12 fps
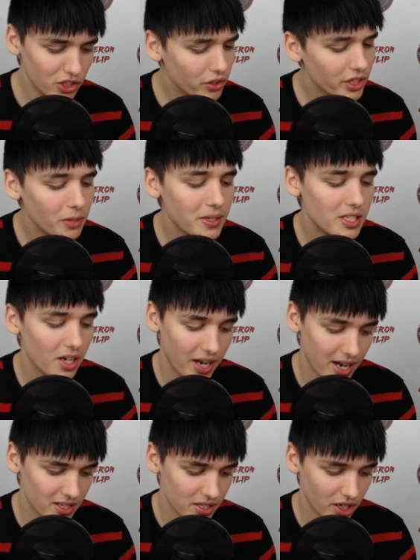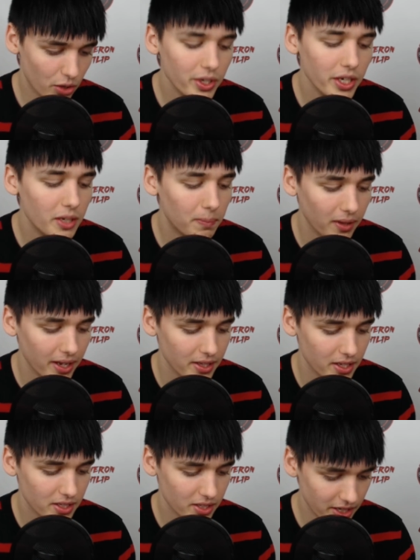No need to be sarcastic. We need to plan
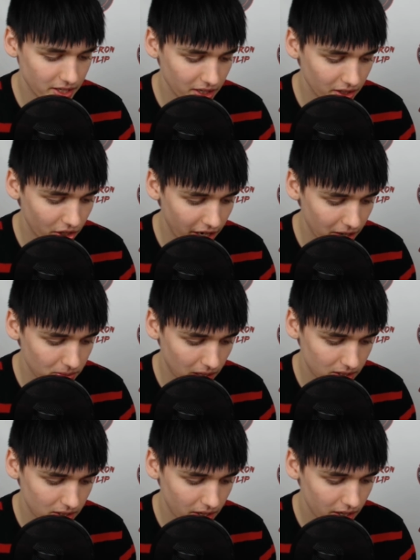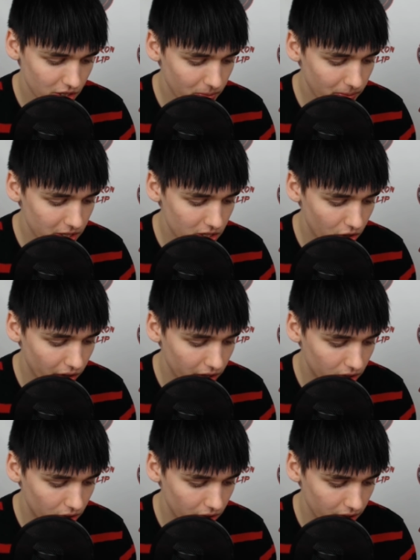this. I synced our games last night. Jimin is in
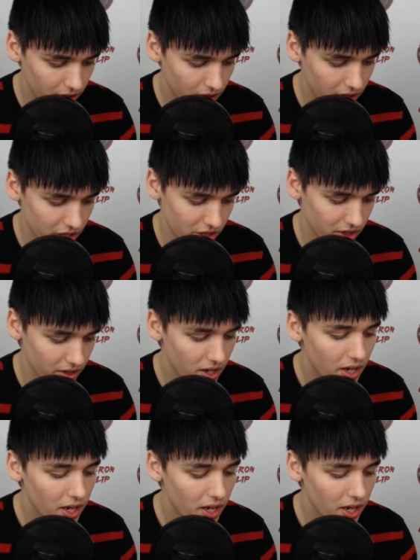critical condition.